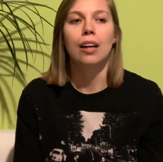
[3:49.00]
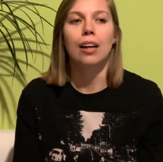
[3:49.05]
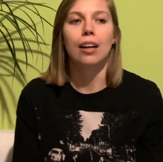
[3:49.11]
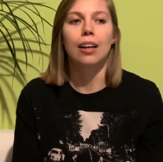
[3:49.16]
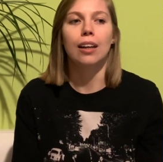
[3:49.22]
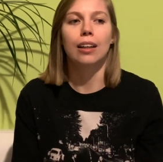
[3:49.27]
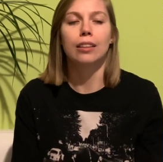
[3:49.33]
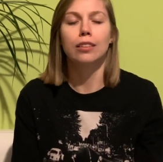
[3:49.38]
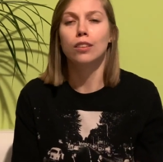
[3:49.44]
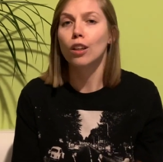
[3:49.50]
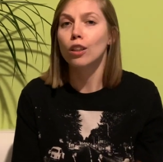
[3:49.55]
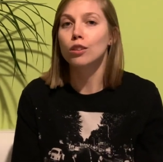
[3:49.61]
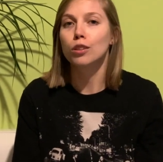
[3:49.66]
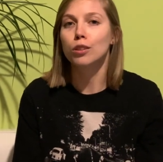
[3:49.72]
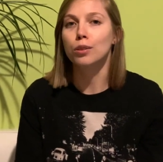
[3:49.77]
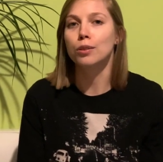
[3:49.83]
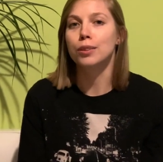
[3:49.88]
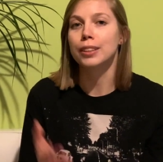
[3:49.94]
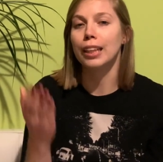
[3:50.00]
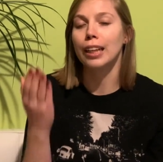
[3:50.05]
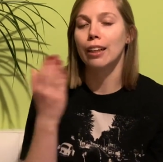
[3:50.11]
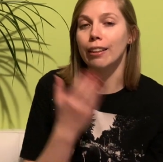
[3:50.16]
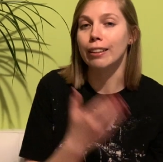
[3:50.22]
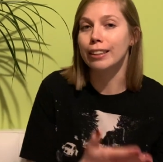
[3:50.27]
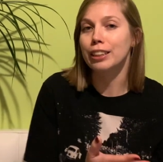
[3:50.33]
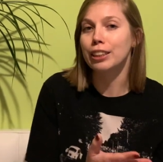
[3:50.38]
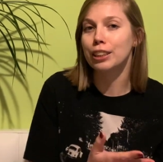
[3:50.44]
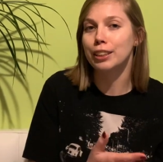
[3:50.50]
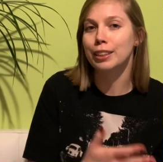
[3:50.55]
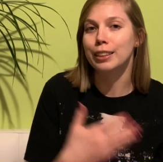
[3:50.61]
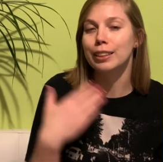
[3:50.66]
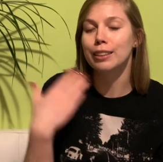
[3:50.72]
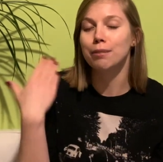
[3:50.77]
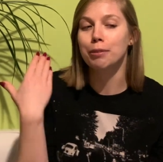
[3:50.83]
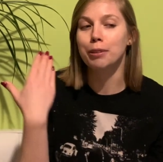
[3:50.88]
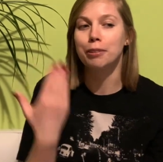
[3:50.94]
not use the
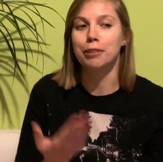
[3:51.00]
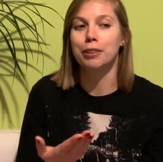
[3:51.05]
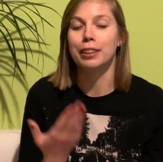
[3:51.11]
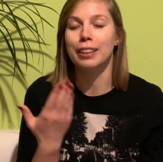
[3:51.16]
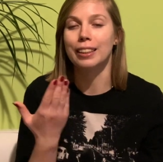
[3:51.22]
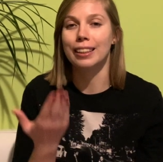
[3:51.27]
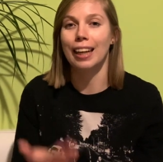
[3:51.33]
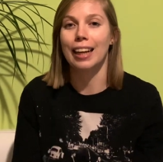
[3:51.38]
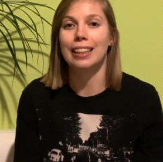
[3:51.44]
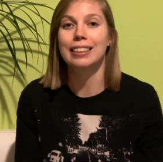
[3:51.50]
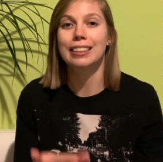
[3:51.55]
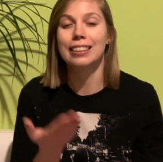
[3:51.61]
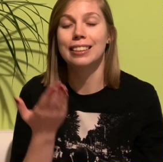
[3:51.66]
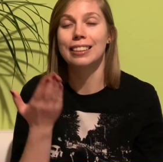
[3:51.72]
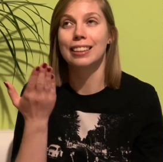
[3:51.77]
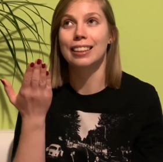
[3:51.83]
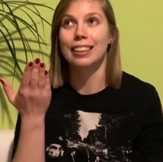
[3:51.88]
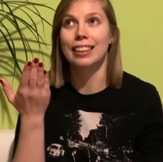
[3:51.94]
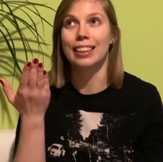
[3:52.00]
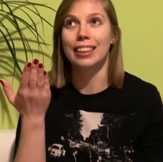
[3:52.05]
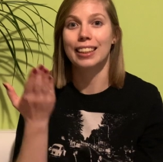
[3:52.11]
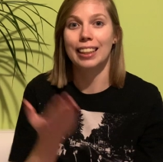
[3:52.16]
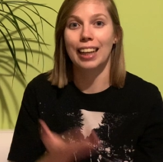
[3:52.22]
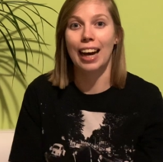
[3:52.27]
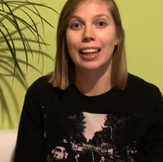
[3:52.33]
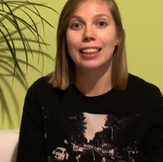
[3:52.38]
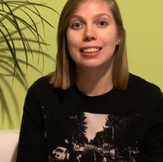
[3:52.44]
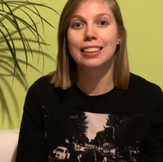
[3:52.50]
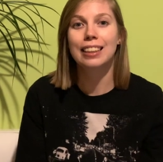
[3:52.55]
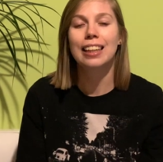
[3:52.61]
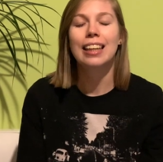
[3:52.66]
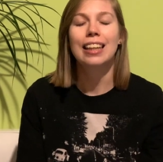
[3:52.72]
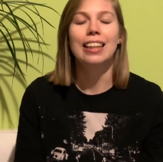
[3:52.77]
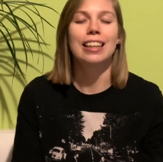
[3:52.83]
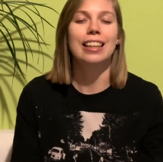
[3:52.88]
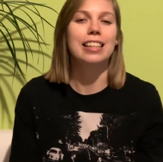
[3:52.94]
conditioner before the last cut,
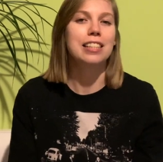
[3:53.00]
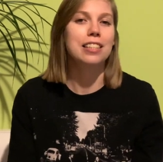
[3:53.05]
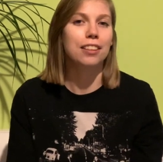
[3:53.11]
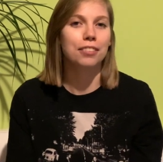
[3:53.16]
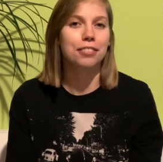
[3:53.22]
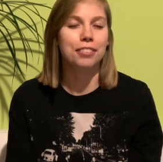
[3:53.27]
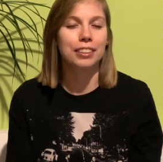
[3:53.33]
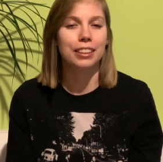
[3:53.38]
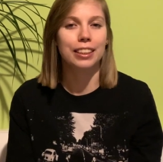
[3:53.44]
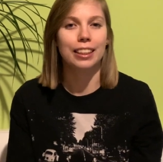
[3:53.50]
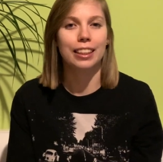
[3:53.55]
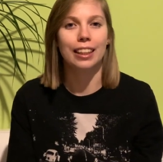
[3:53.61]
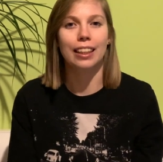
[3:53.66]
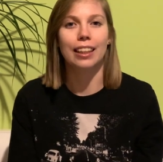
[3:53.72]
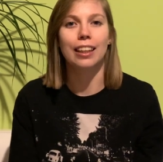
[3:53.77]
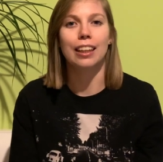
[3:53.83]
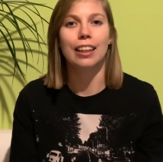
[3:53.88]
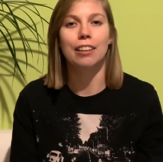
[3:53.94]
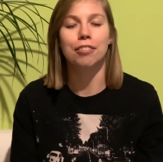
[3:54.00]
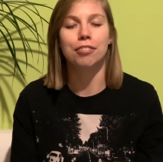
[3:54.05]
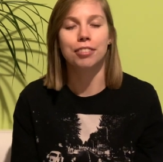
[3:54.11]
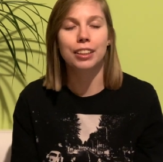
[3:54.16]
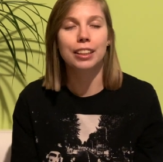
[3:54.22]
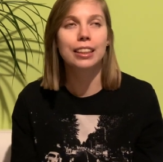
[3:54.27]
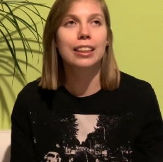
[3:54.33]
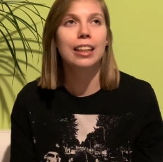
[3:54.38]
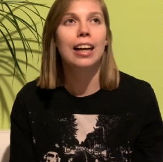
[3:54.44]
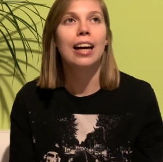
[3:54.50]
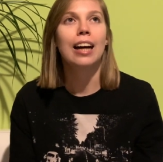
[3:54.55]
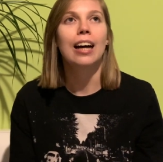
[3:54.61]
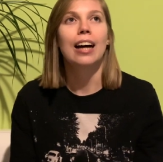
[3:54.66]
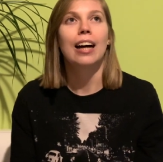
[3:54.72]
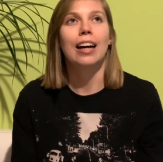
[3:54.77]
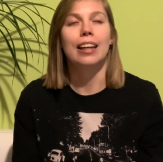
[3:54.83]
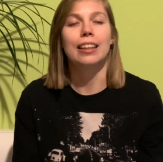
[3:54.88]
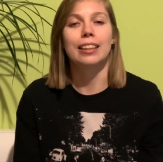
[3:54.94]
it's not really a thing
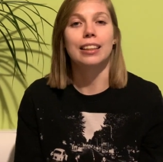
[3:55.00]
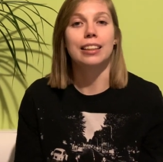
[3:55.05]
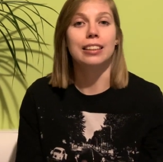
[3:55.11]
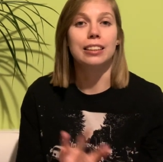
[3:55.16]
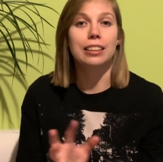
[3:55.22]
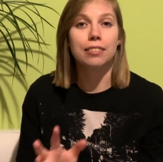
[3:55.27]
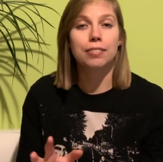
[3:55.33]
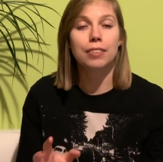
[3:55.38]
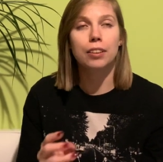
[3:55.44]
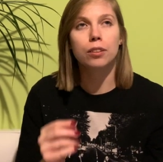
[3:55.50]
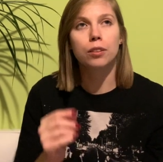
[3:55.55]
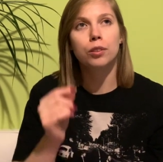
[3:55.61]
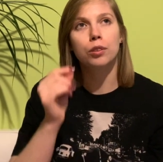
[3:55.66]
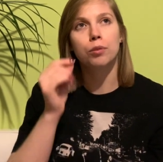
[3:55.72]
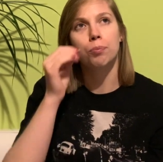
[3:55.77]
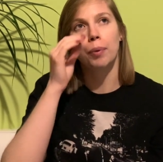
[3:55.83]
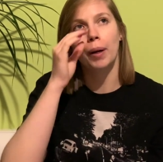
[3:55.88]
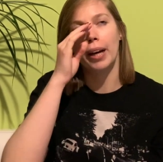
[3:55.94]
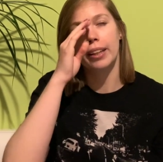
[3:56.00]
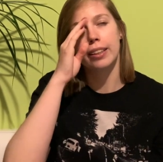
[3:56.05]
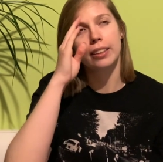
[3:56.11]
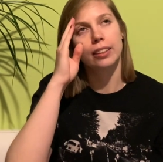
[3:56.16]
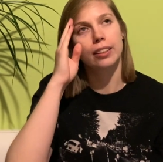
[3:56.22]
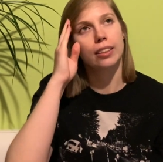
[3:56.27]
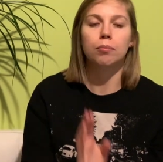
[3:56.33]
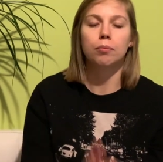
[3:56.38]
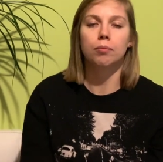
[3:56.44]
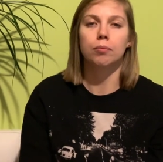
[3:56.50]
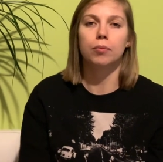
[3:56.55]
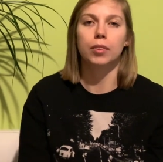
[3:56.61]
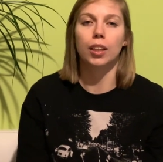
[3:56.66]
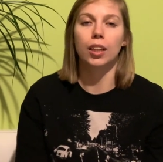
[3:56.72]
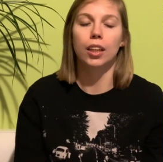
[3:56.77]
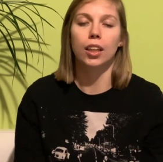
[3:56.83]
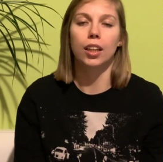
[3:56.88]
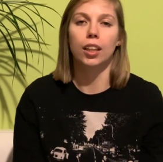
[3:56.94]
that is difficult. But the
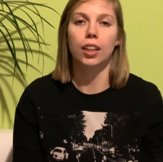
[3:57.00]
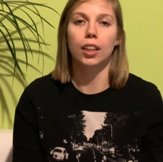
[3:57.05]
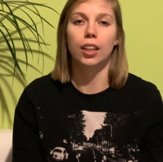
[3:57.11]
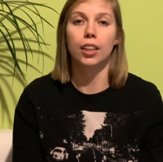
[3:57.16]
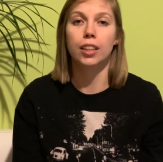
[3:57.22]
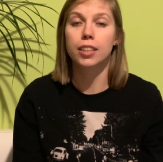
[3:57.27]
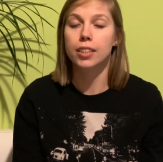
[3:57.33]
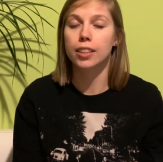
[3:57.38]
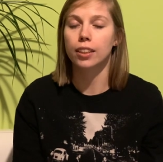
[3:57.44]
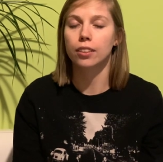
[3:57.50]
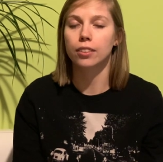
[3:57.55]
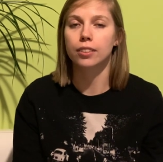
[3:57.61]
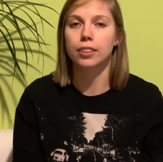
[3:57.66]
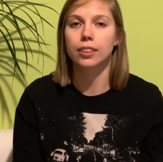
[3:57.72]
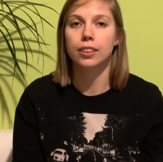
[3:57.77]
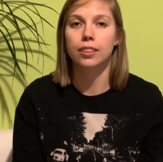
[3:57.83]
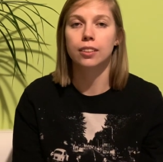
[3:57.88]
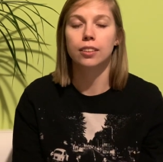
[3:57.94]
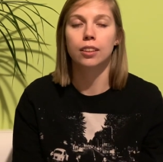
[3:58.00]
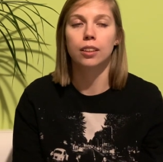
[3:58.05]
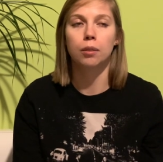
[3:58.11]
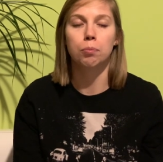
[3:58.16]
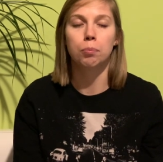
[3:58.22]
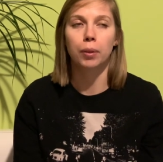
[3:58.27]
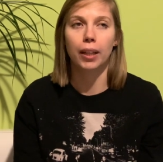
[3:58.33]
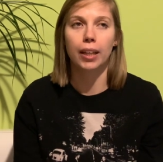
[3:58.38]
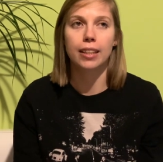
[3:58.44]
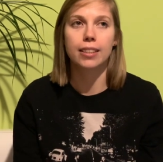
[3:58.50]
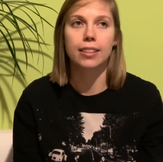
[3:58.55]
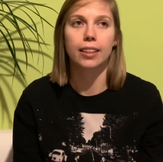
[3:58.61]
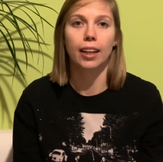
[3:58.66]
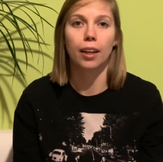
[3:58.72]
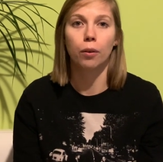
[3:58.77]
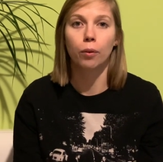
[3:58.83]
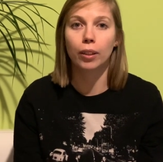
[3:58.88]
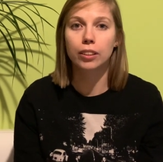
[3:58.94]
hair salon's place that
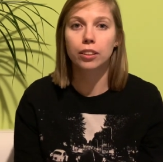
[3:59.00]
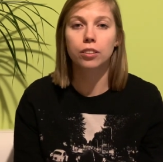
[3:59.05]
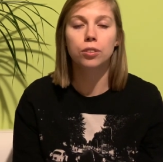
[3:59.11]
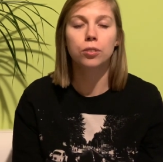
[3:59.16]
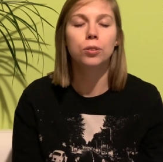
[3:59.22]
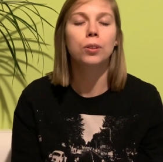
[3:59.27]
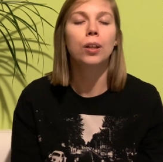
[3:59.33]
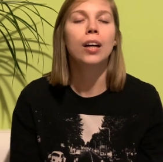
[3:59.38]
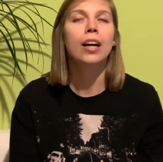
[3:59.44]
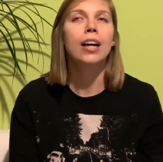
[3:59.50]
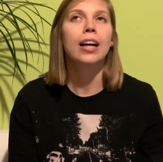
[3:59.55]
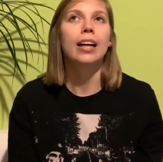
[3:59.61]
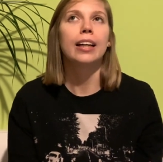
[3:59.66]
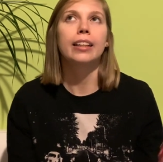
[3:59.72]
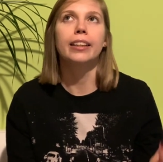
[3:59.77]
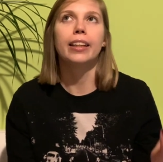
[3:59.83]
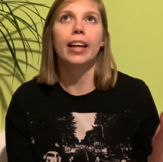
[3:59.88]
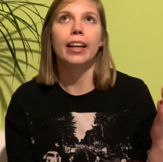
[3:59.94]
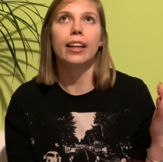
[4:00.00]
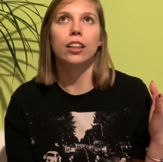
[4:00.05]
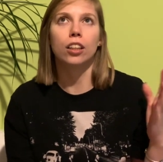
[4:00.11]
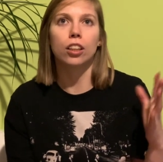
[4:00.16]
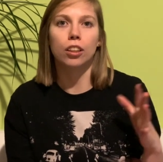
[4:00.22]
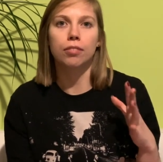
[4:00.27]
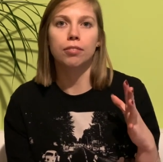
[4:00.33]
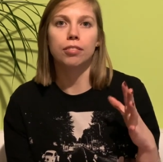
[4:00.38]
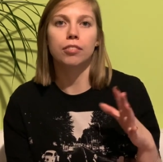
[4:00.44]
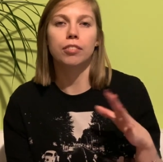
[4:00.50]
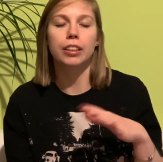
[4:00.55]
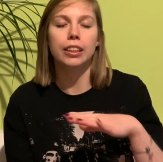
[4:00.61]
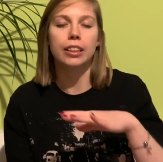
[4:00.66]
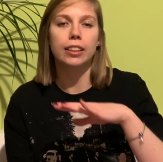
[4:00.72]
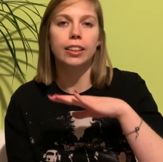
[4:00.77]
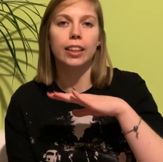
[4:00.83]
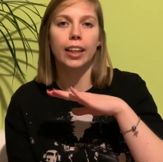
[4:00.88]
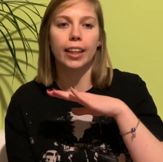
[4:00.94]
I went to, they are
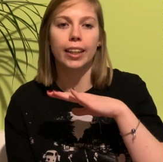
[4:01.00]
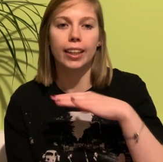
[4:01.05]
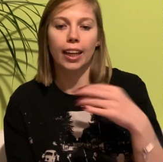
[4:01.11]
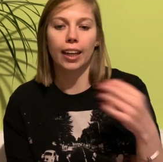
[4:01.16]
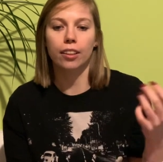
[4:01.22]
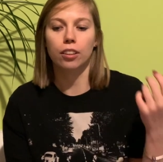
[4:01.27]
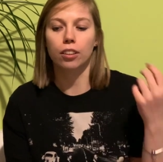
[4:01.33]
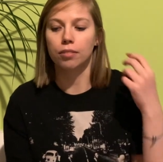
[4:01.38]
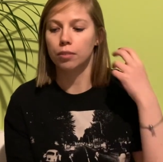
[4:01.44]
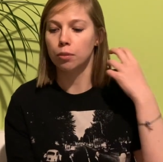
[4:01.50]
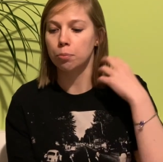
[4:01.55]
offering the cut of the